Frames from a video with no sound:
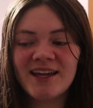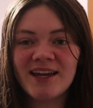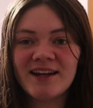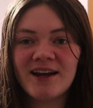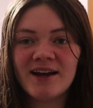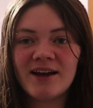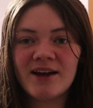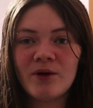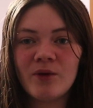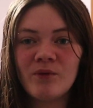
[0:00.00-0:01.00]
And
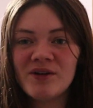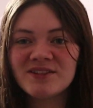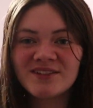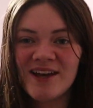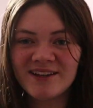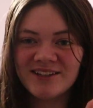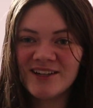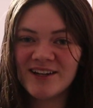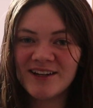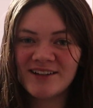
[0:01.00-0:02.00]
we'll talk to
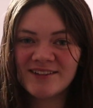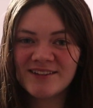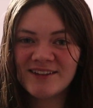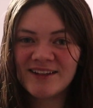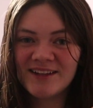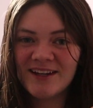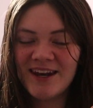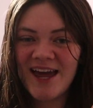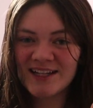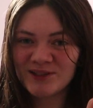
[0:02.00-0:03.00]
you
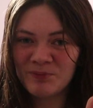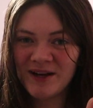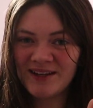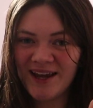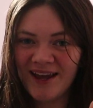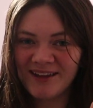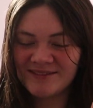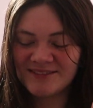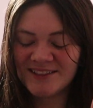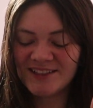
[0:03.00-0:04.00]
next Monday.
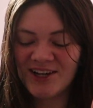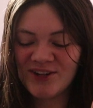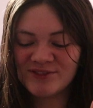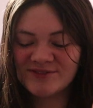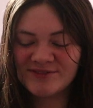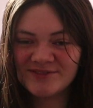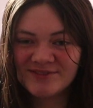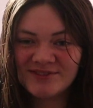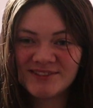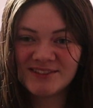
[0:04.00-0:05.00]
So,
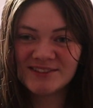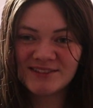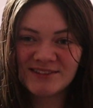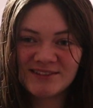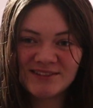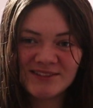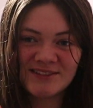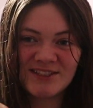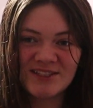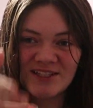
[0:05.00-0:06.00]

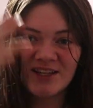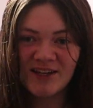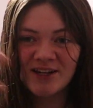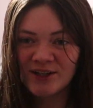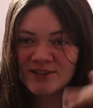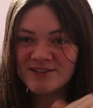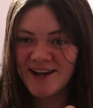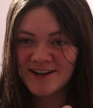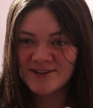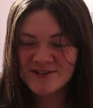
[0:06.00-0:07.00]
see you later,
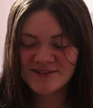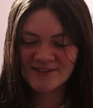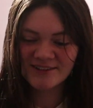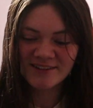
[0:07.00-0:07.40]
taters.